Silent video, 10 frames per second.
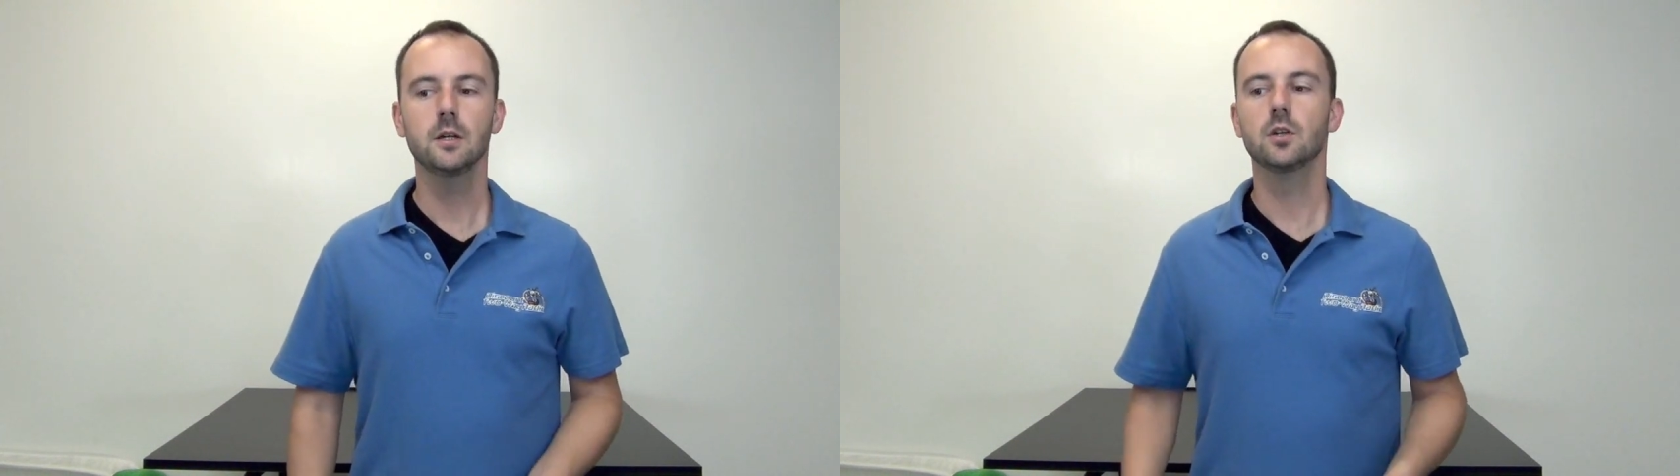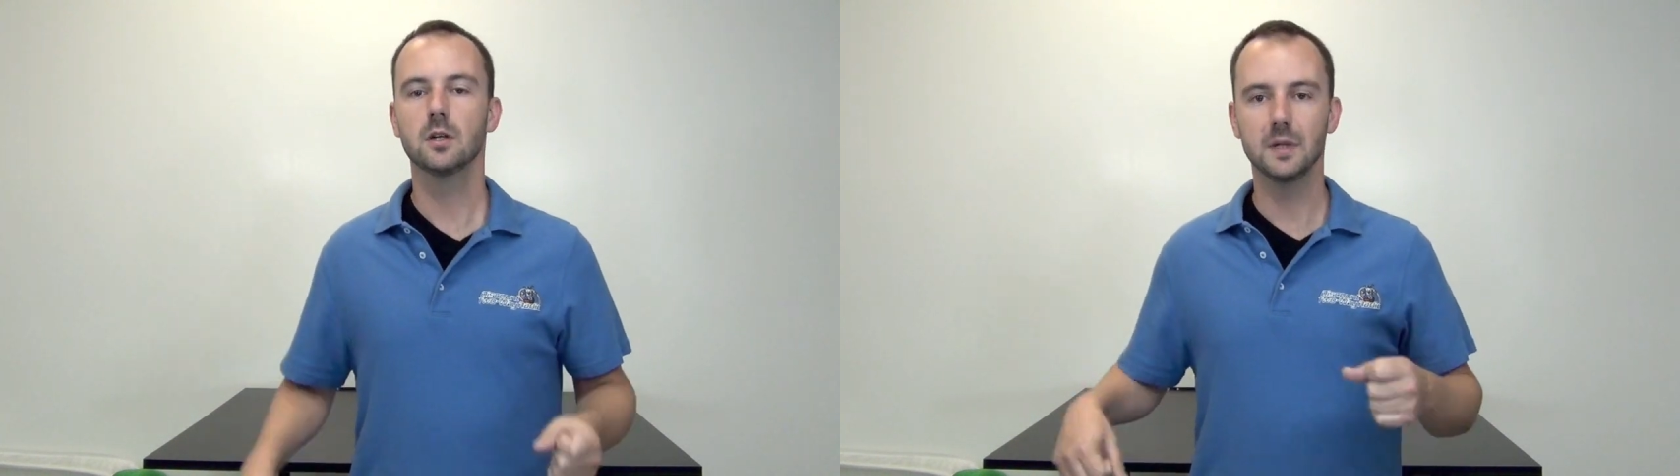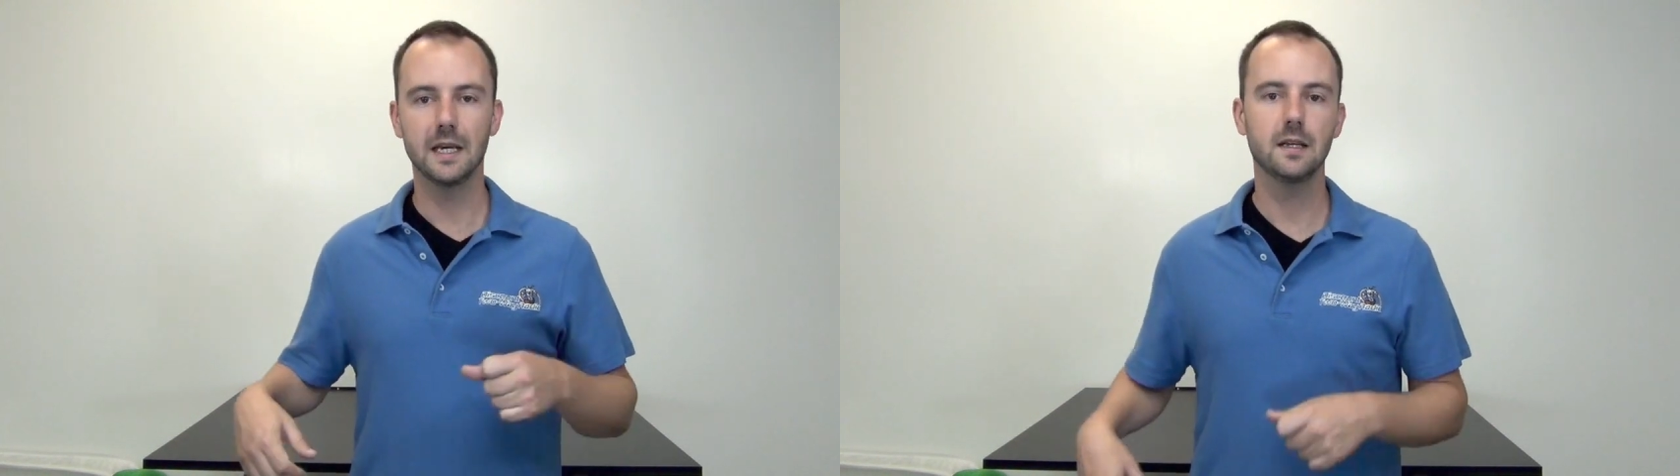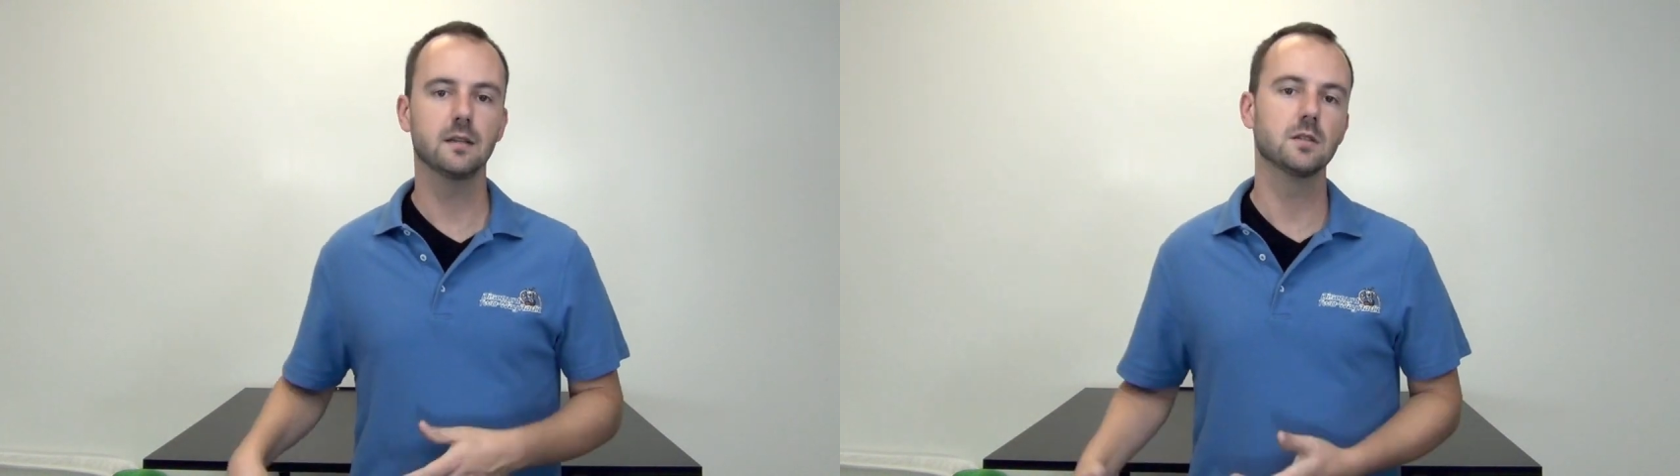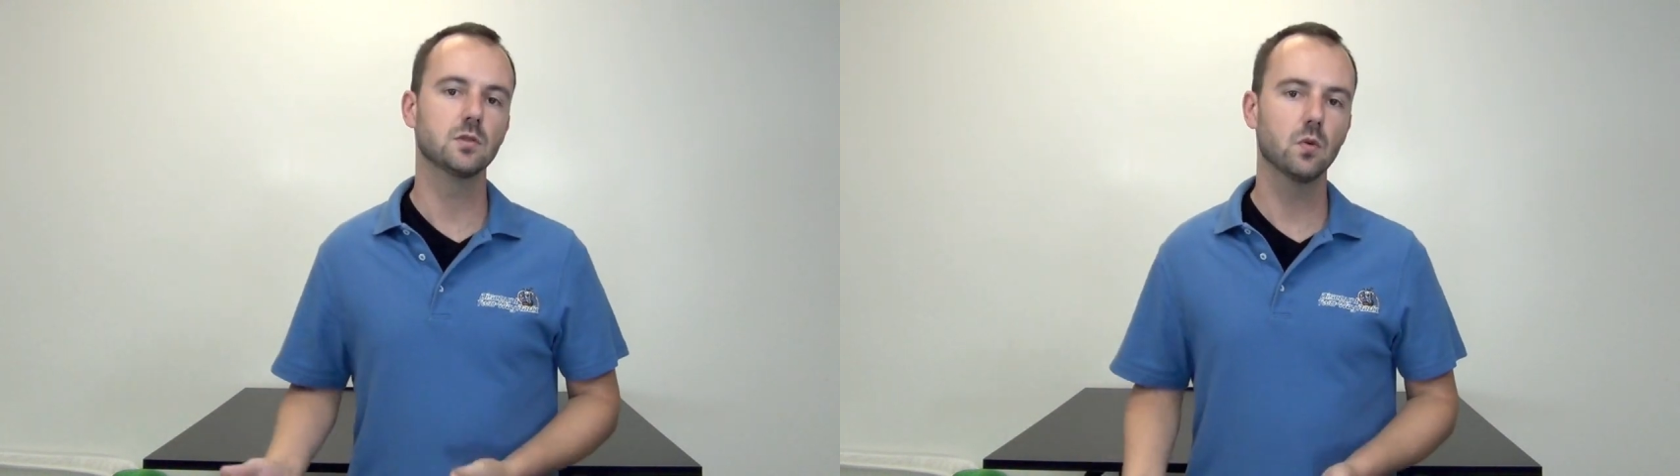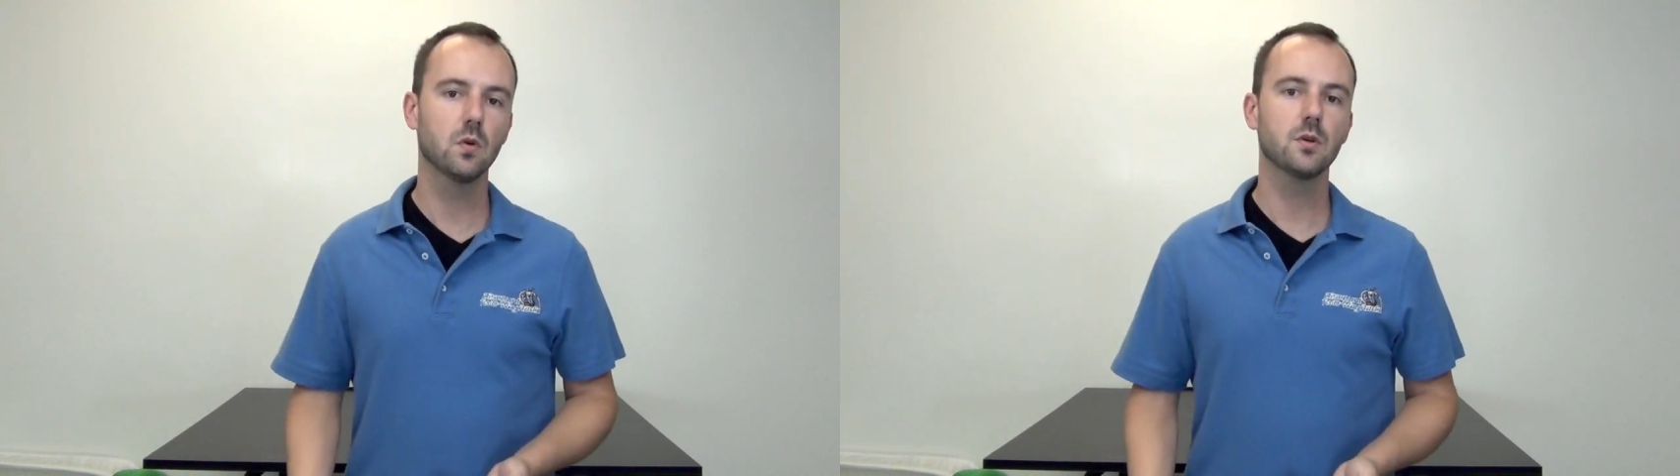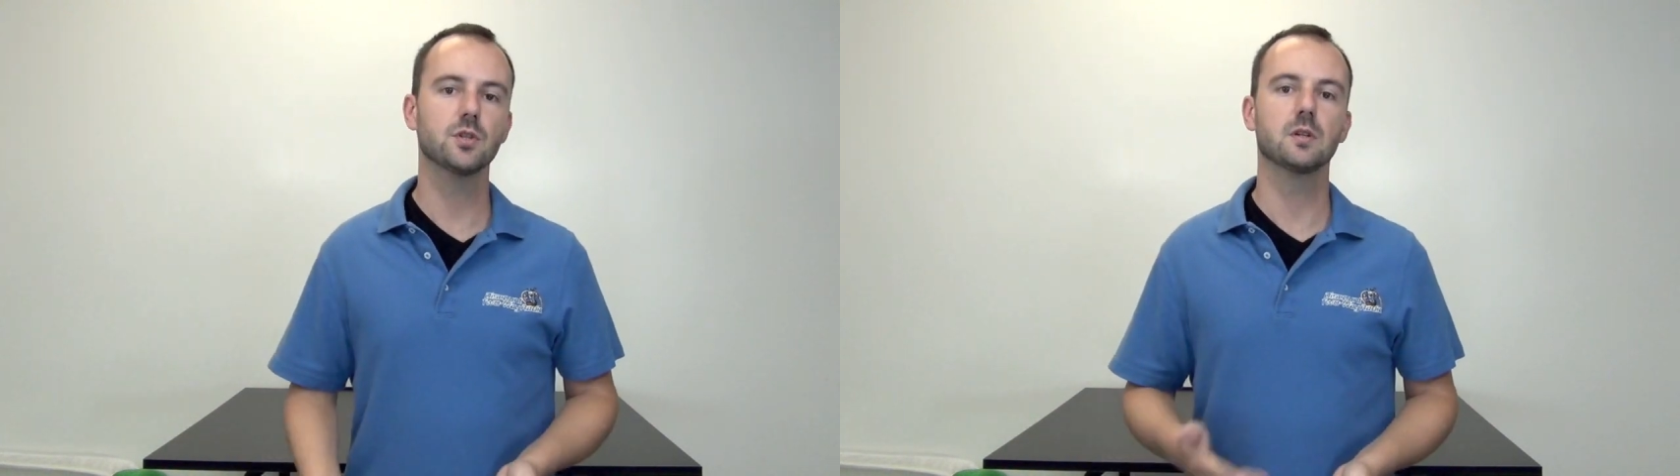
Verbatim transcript: you're going to be hitting into doors.